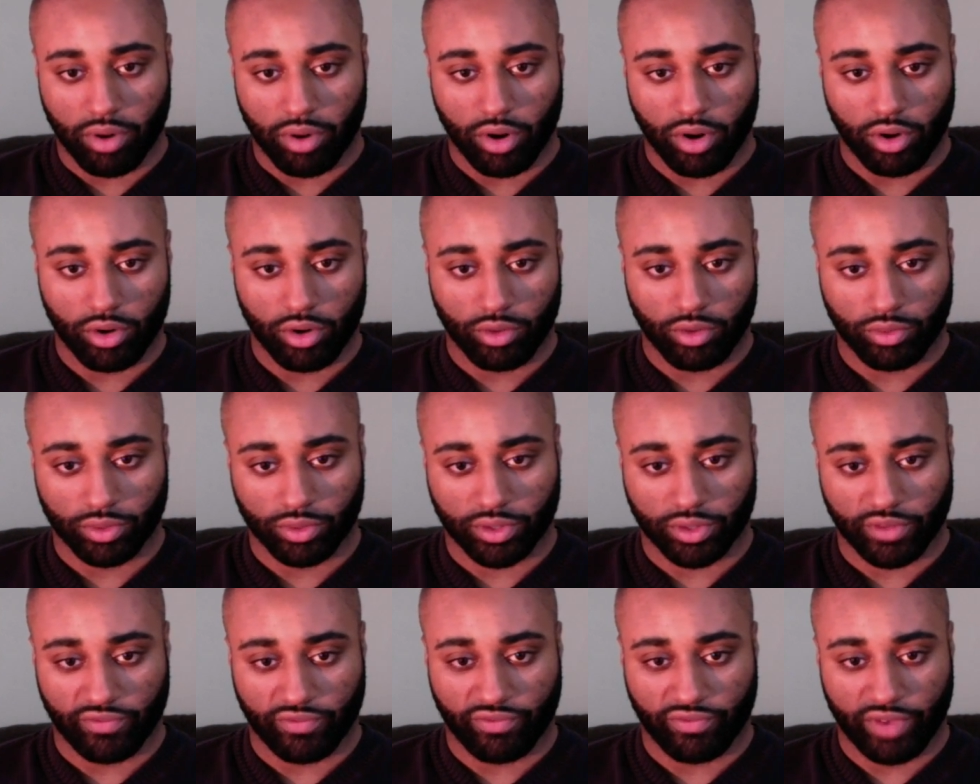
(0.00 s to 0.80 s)
bird
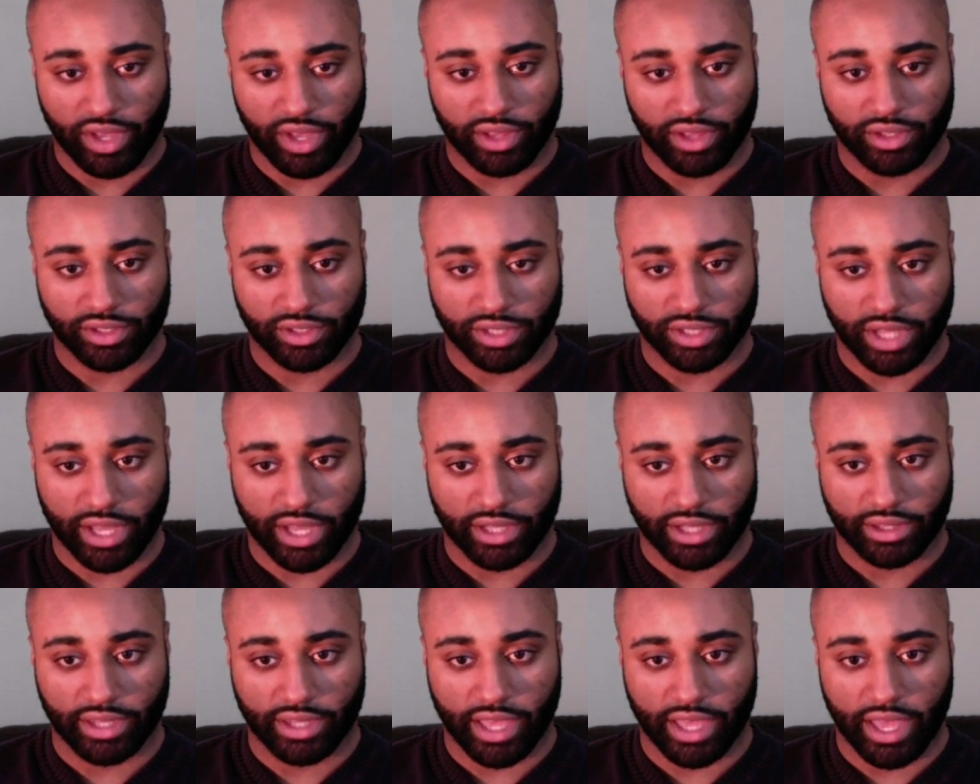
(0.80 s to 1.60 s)
with the feathers
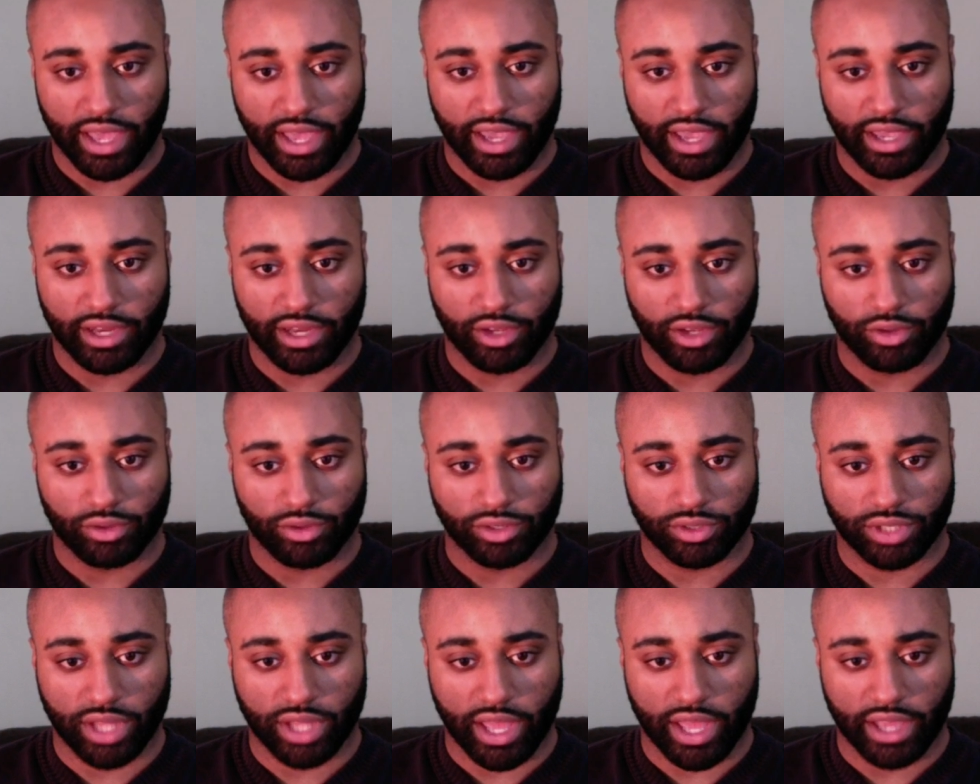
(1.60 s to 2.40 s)
like that, and it
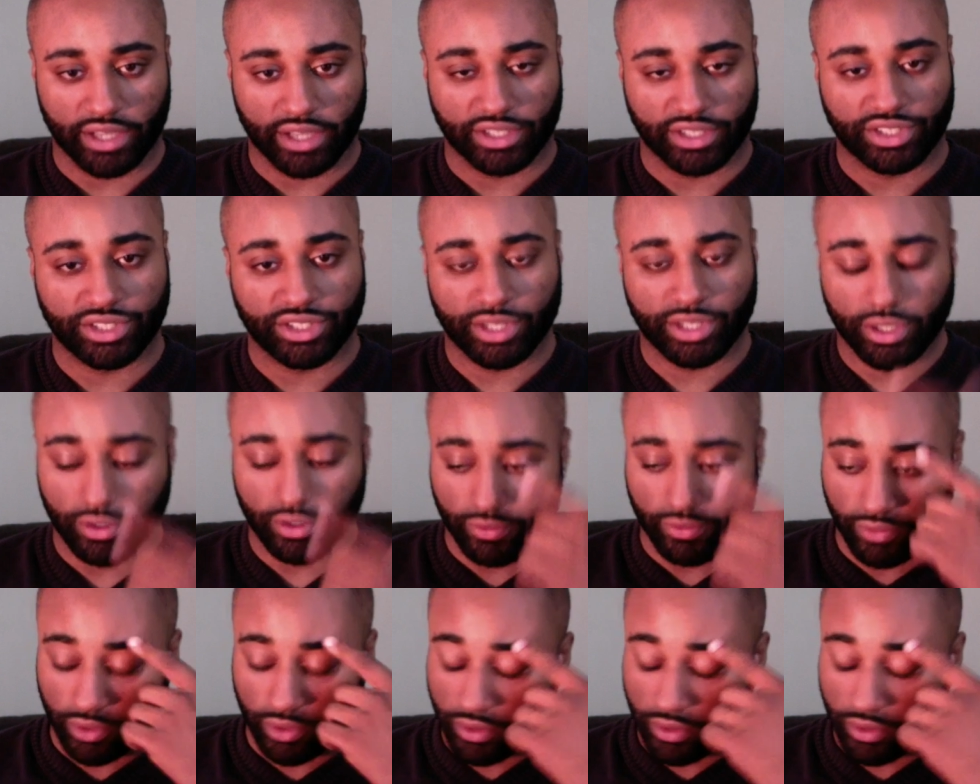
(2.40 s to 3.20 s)
was like silver,